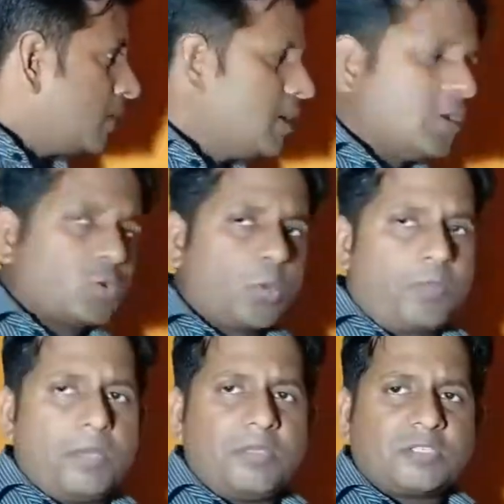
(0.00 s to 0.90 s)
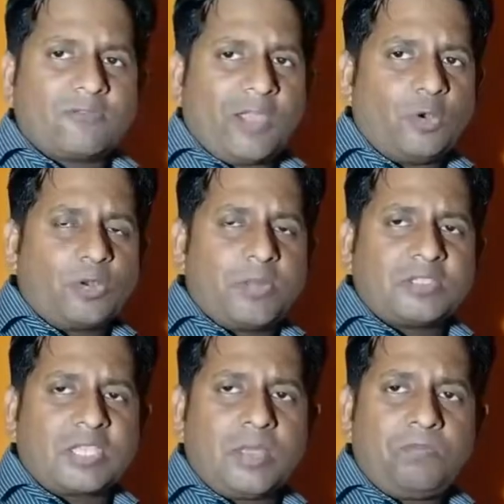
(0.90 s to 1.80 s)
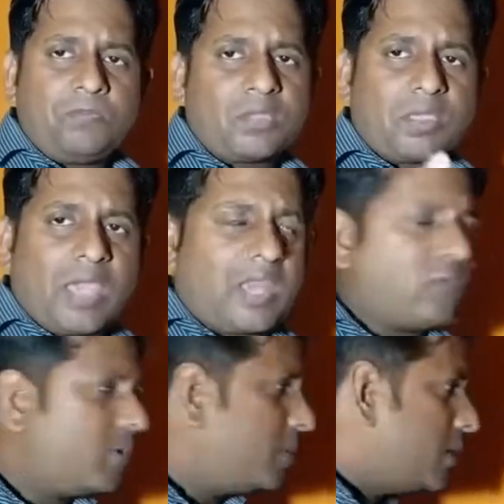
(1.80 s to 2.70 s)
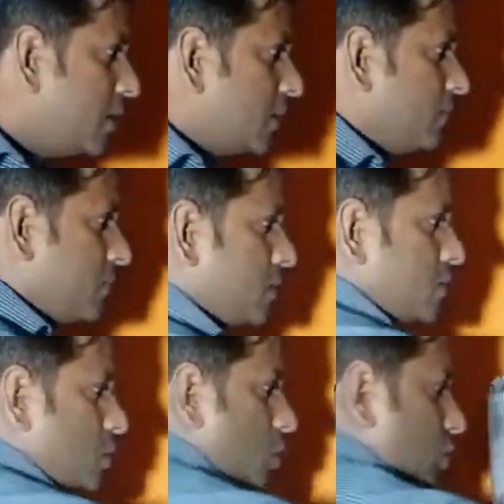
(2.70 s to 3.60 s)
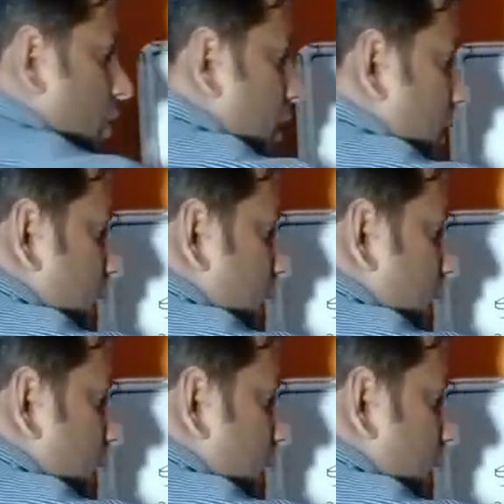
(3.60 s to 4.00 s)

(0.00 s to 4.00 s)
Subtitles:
So B means value remains same, carry will be there. So 3